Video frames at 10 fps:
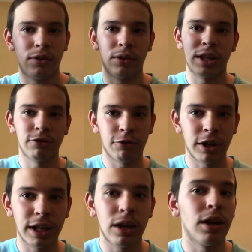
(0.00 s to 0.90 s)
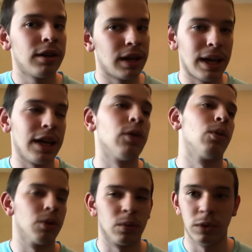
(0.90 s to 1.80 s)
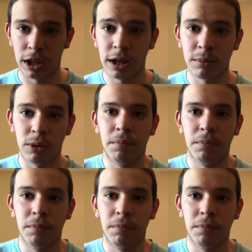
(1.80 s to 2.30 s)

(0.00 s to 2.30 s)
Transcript: that's funny and or relatable.